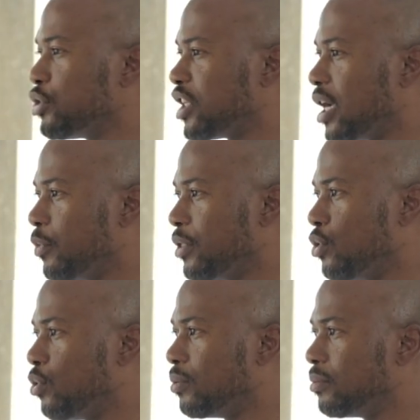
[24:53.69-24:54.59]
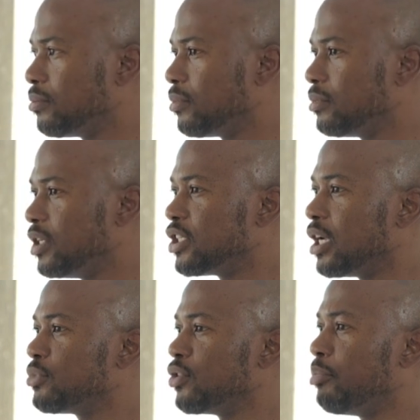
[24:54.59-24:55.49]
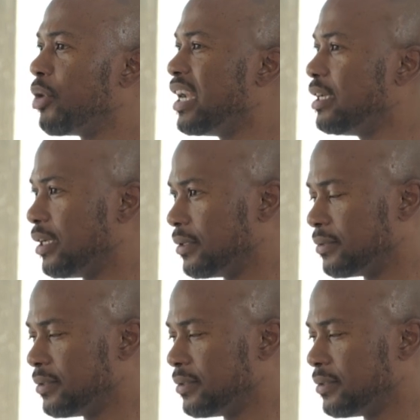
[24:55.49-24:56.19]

to share with you in terms of branding.